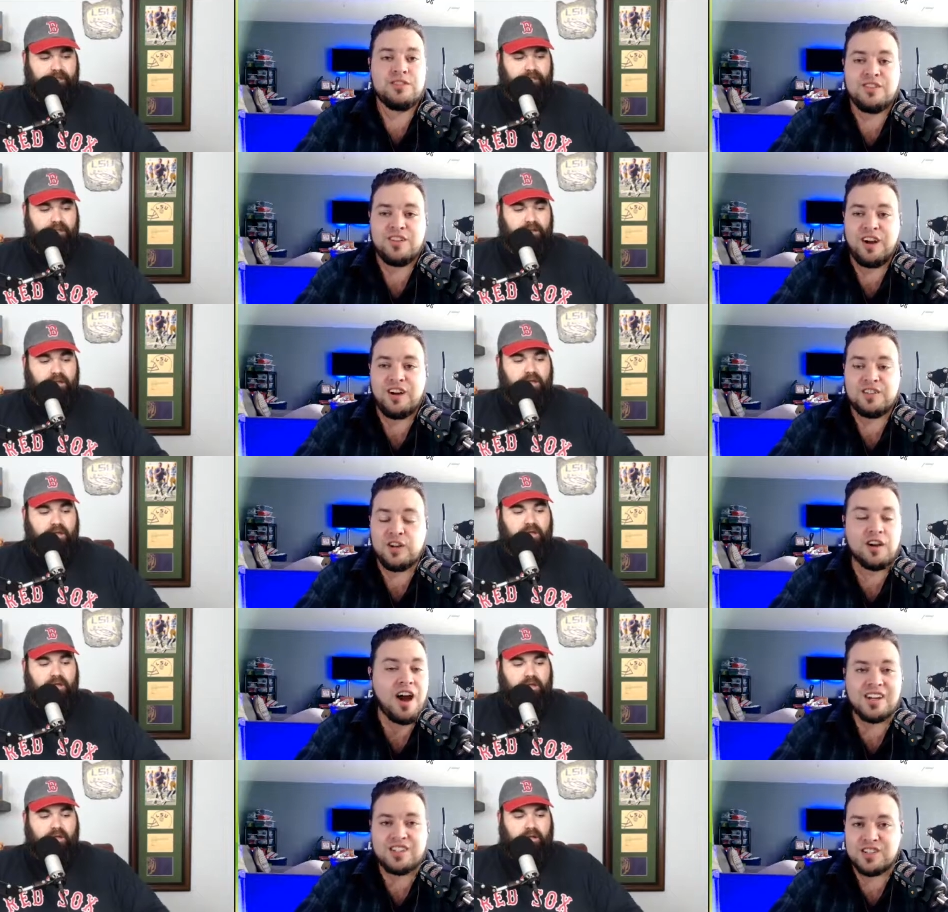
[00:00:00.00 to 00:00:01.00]
Speaker 1: Uh, Doug
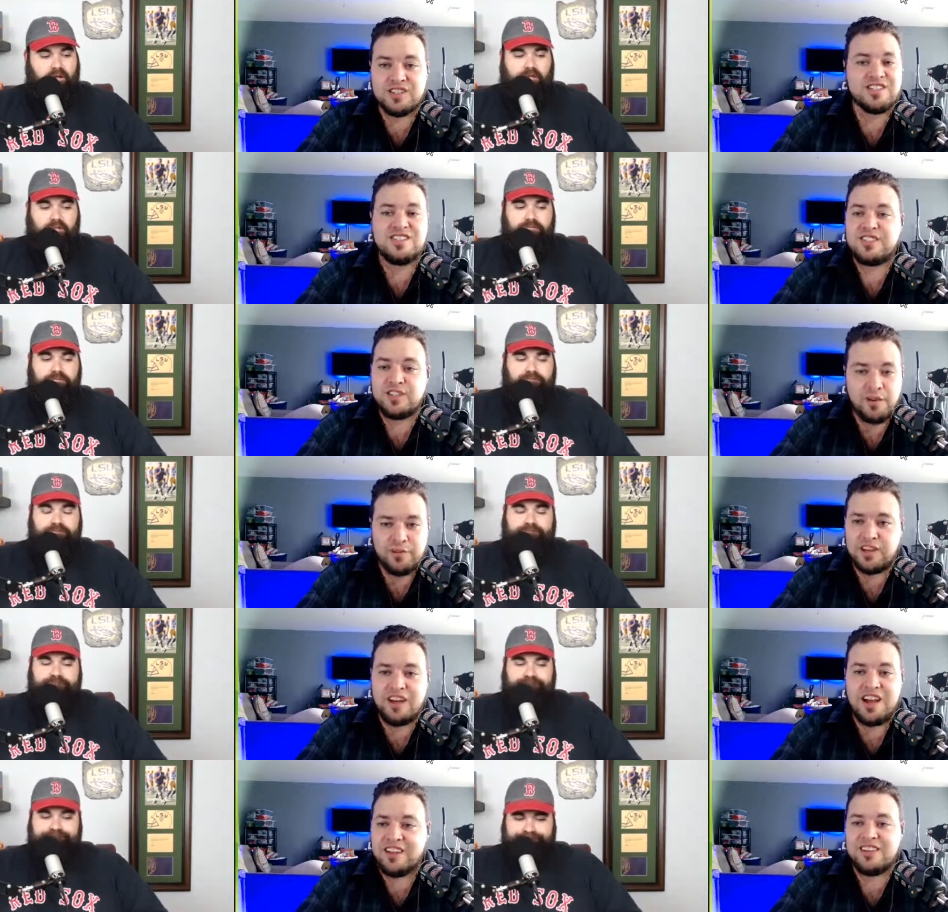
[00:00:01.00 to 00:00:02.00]
Hodges definitely
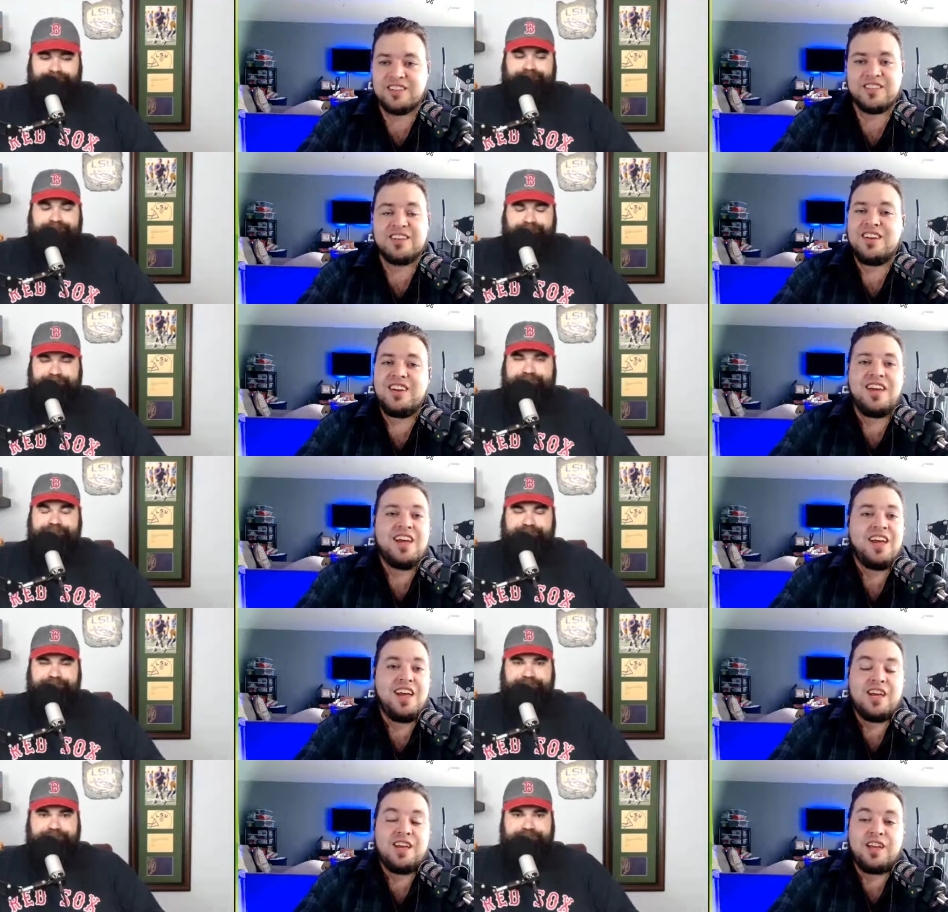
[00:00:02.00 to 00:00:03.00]
not it.
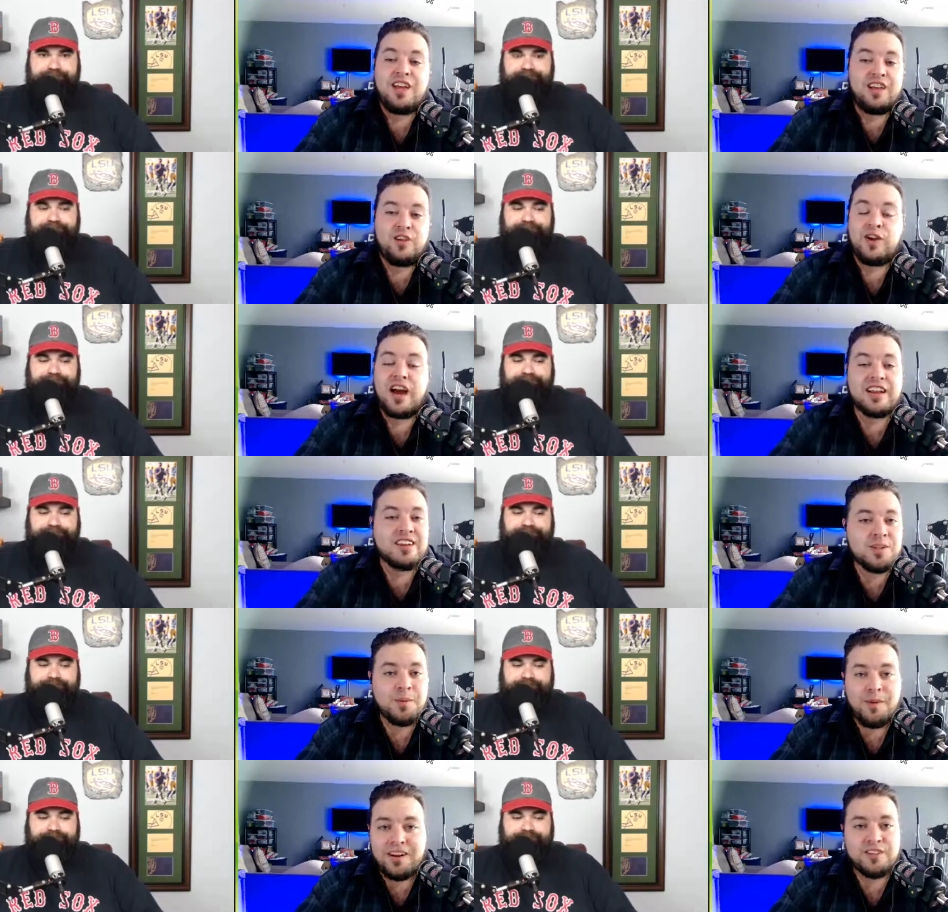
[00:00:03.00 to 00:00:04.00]
You, you got to get
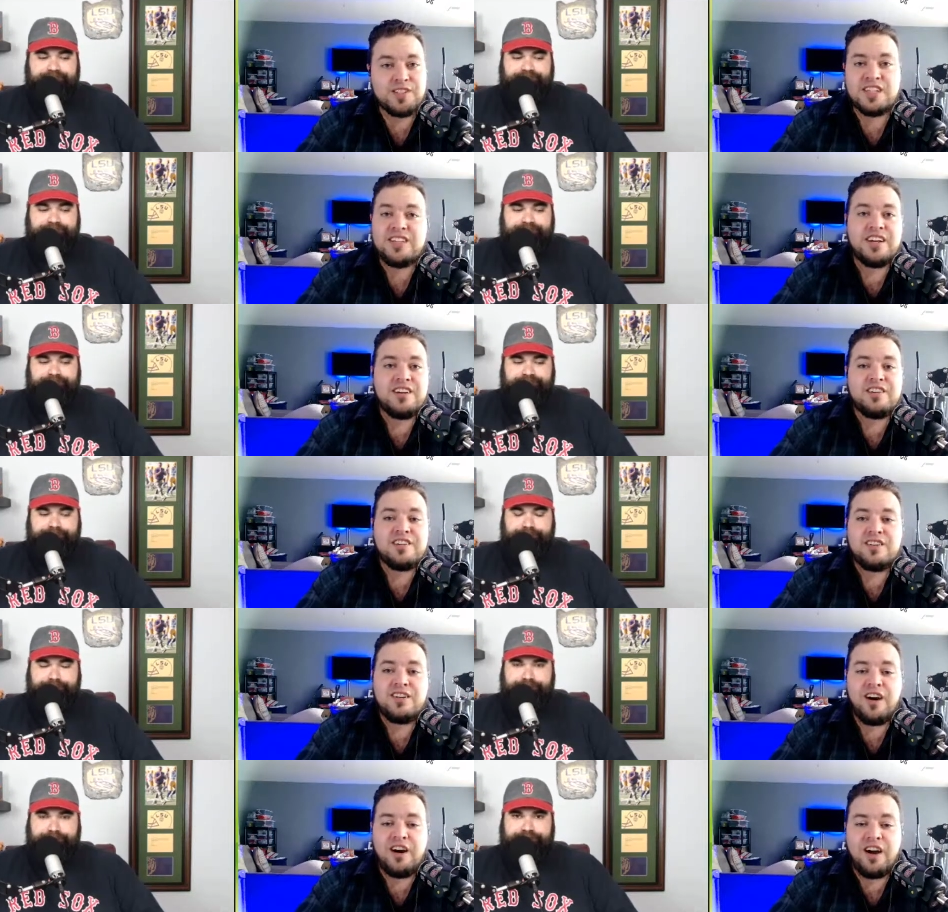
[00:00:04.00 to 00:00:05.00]
somebody else in there.
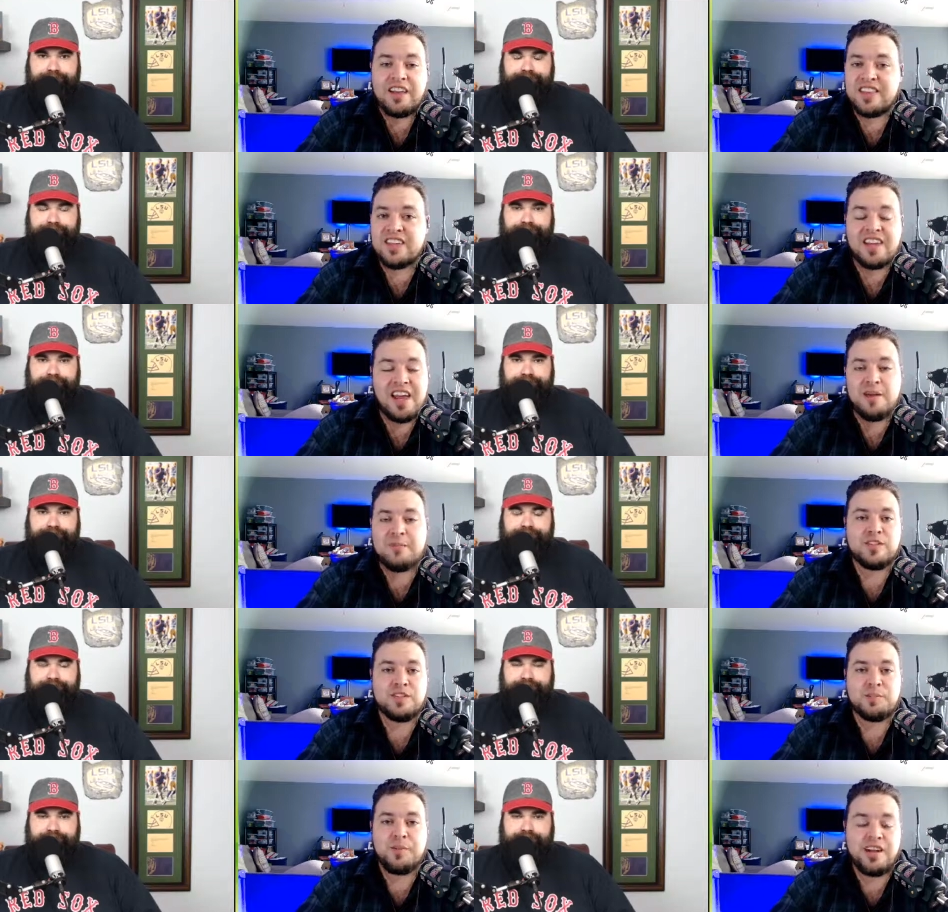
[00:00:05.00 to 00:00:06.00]
Uh, I think Cam
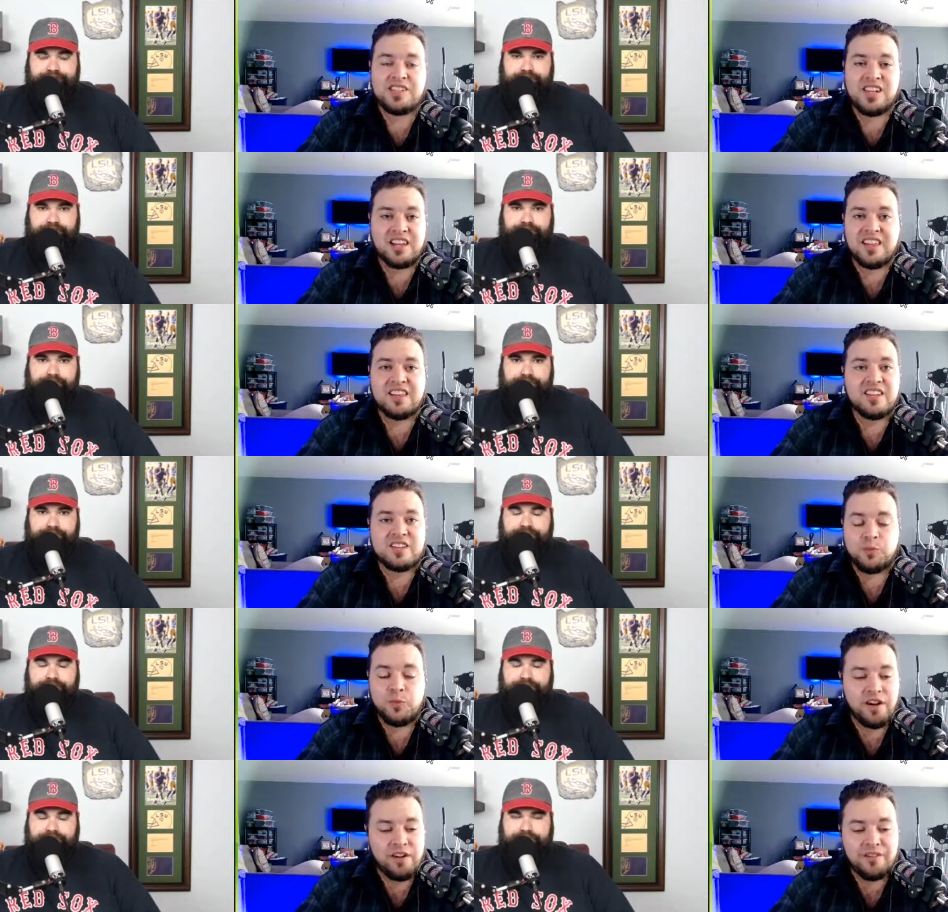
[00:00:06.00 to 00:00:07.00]
fits best. I think that's
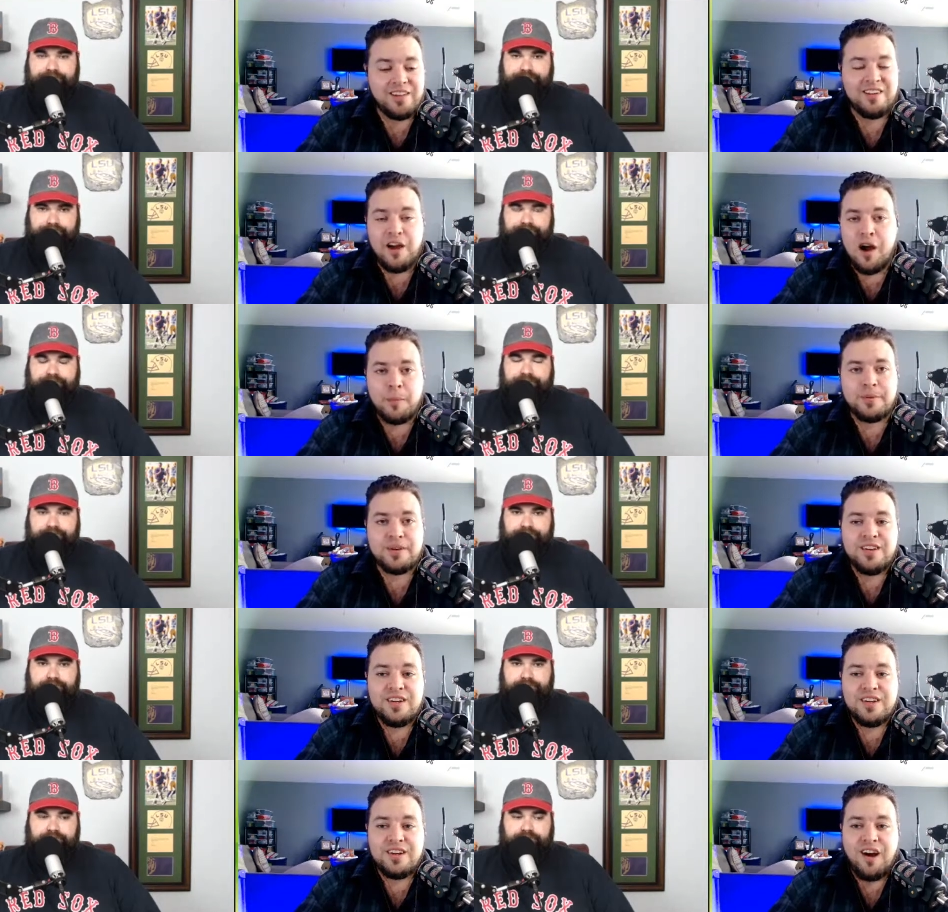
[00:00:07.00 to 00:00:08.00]
where he'll end up.
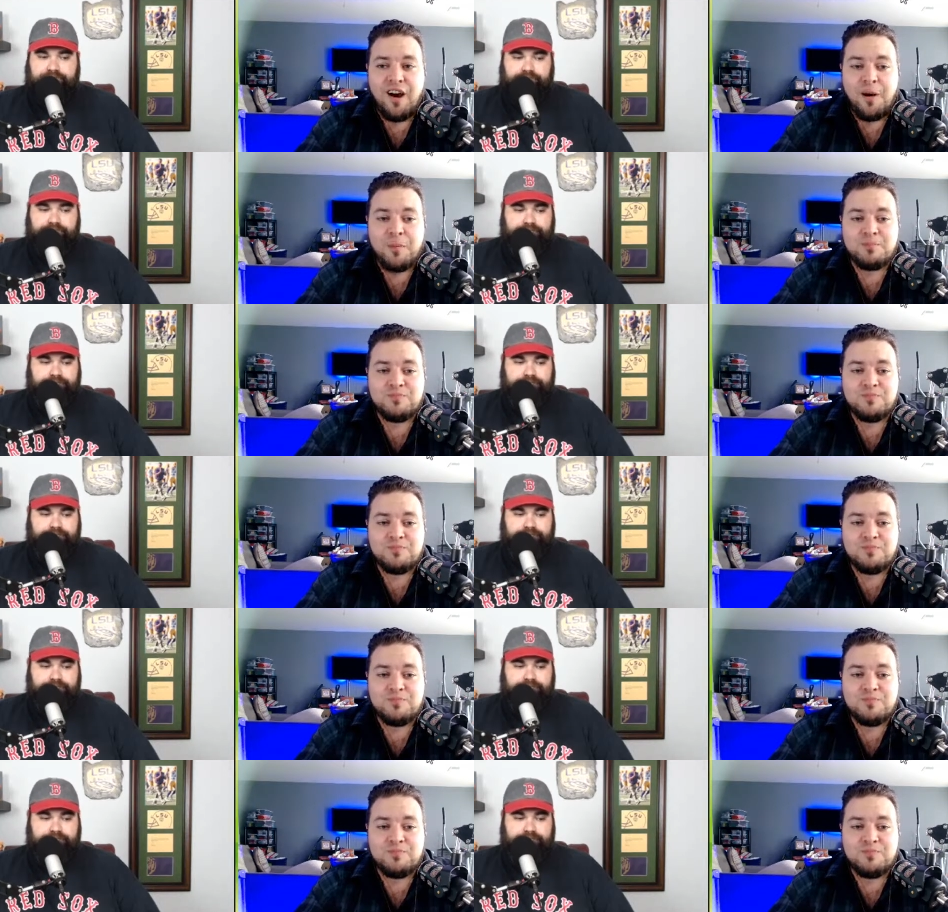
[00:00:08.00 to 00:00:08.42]
Um,